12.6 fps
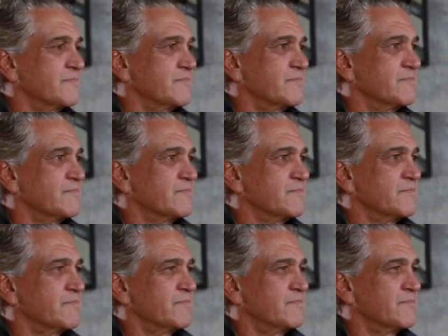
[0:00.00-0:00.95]

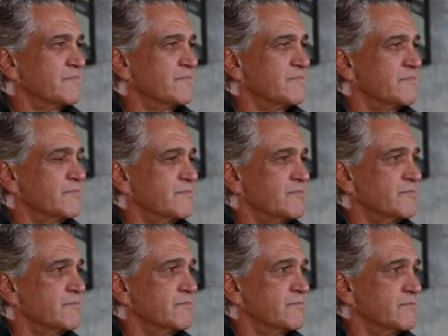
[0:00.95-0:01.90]

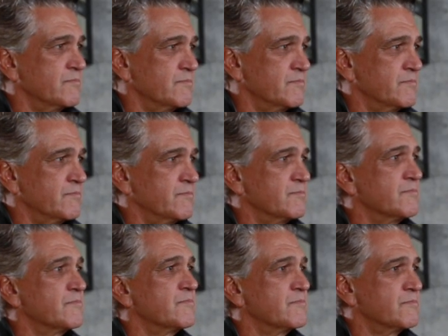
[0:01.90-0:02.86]

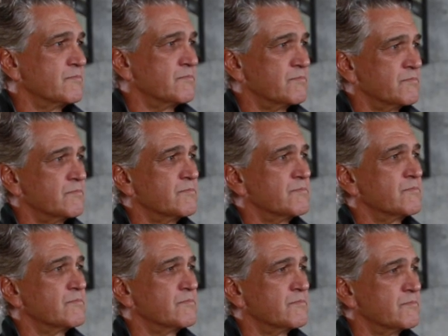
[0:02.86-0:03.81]

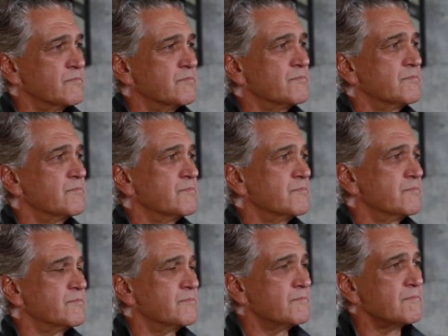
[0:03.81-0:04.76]
[no speech]